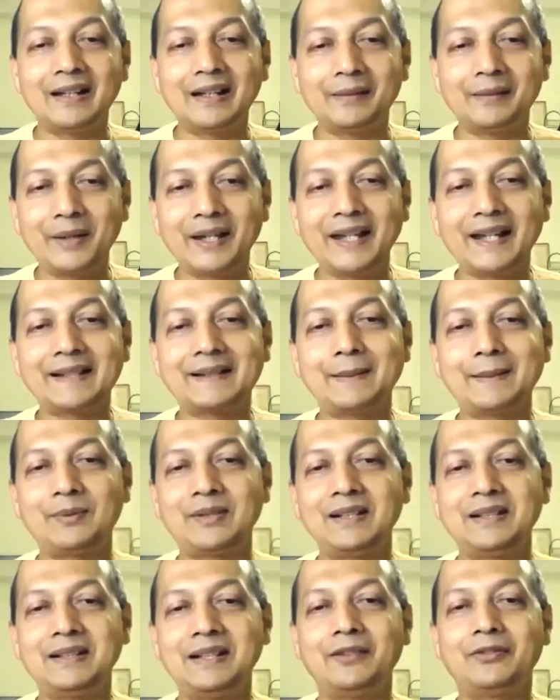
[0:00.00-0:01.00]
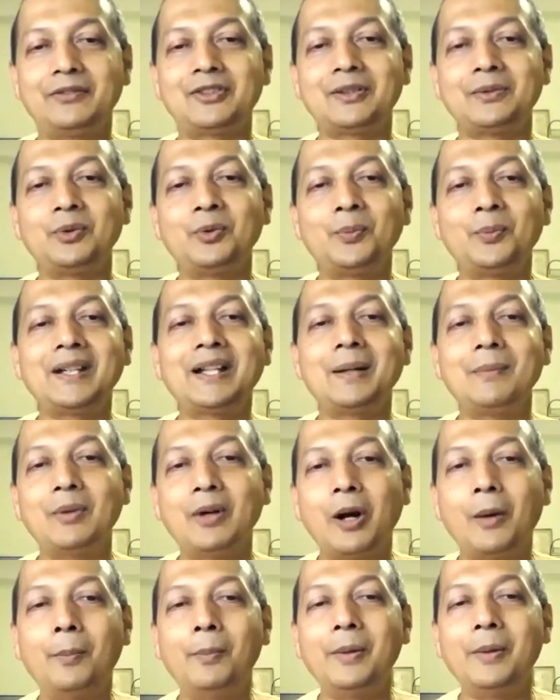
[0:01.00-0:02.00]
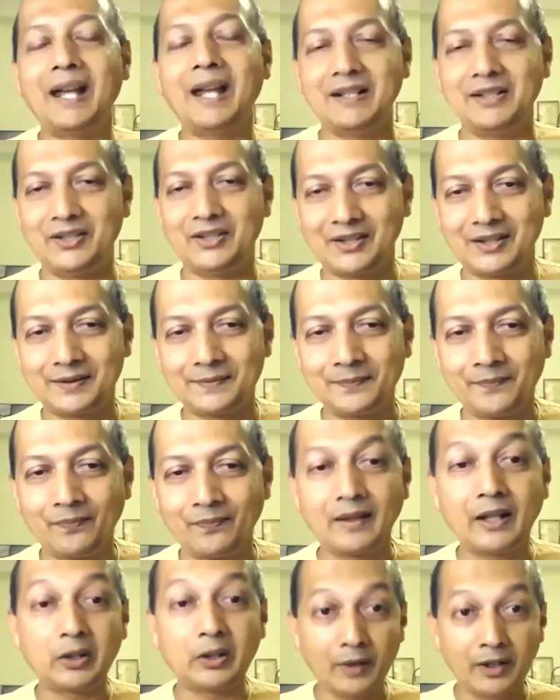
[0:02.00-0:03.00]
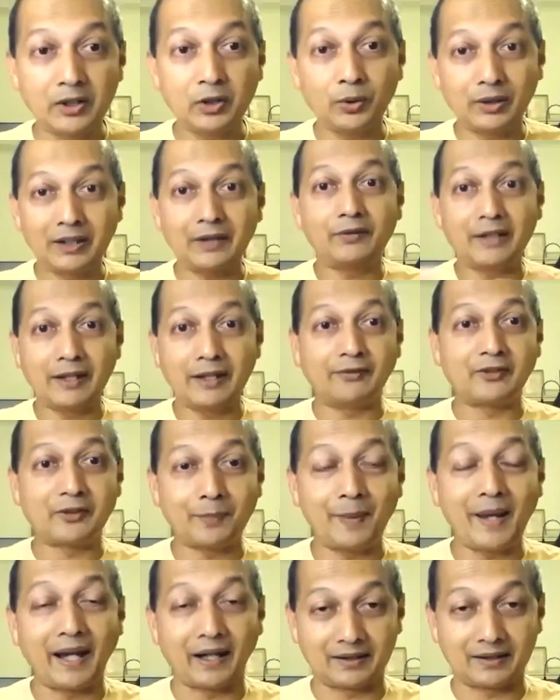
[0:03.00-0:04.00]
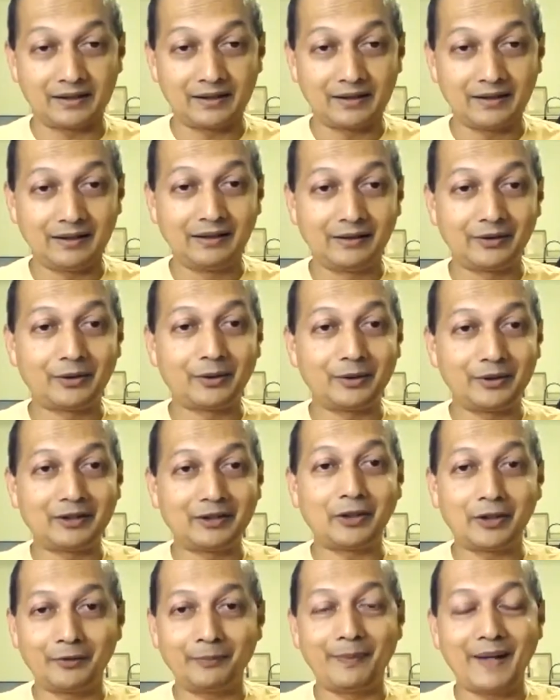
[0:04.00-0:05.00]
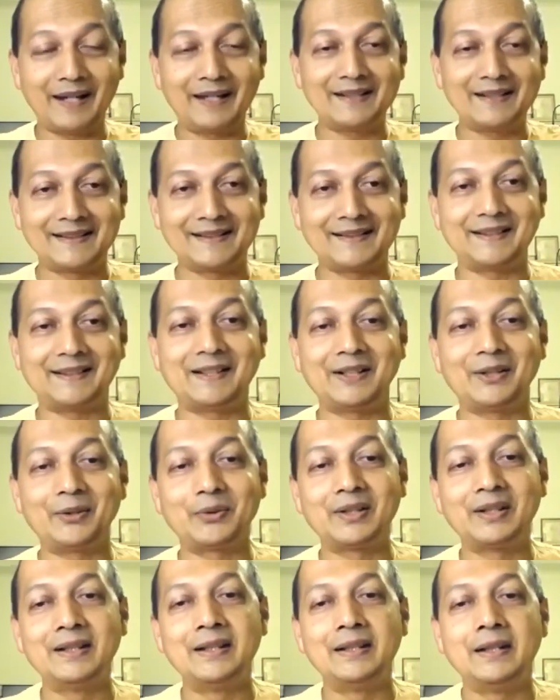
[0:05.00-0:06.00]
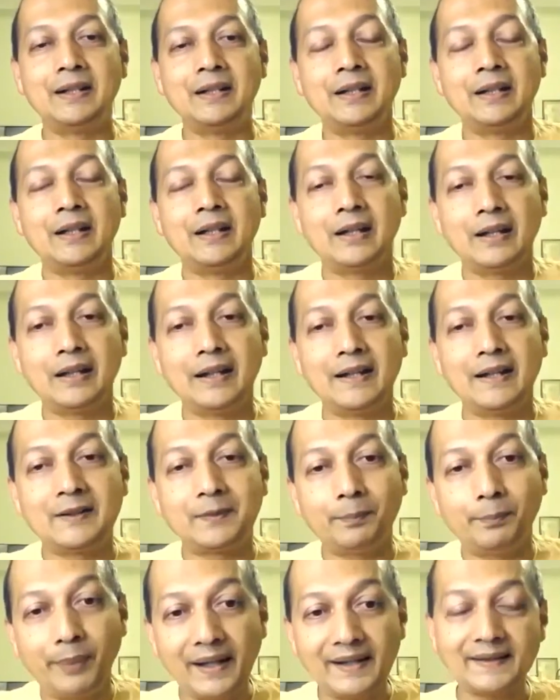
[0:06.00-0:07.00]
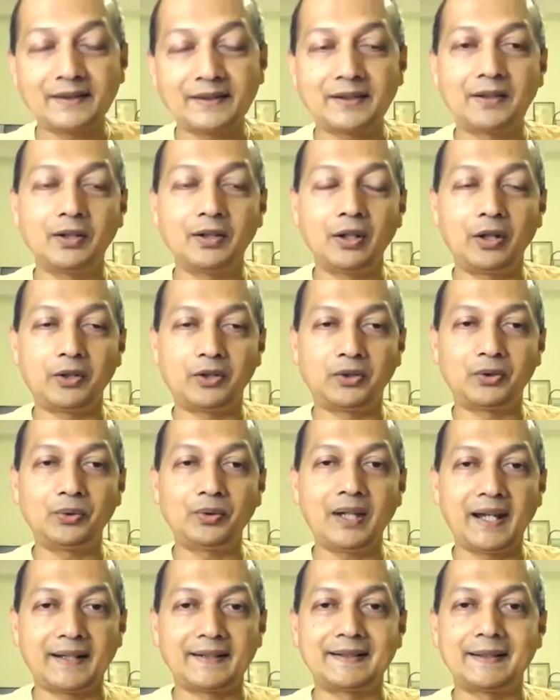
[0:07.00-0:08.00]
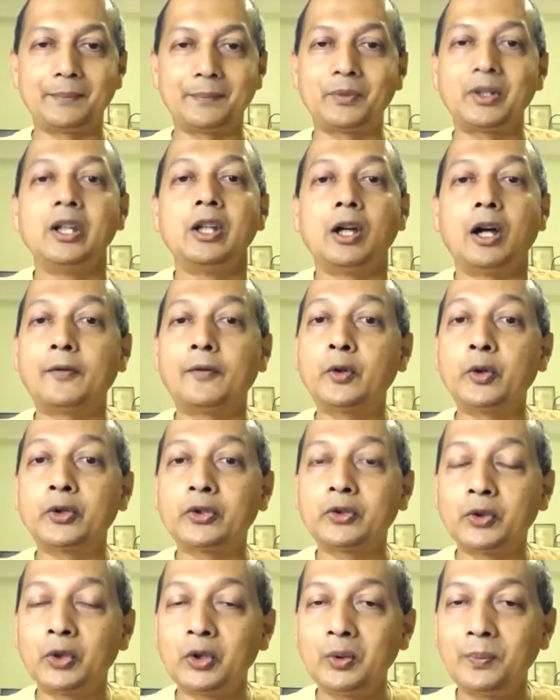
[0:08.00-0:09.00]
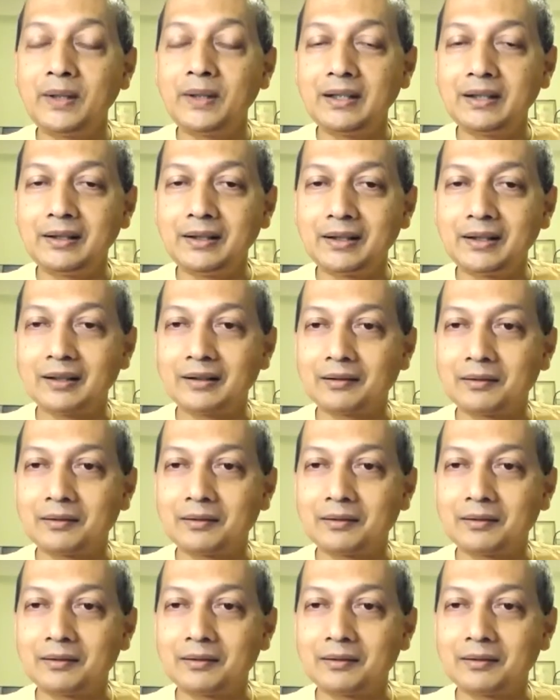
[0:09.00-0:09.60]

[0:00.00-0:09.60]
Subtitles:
accepting gifts. You become obliged. That's why you give gifts back. So it sort of balances it out. It's best not to accept. Of course, don't be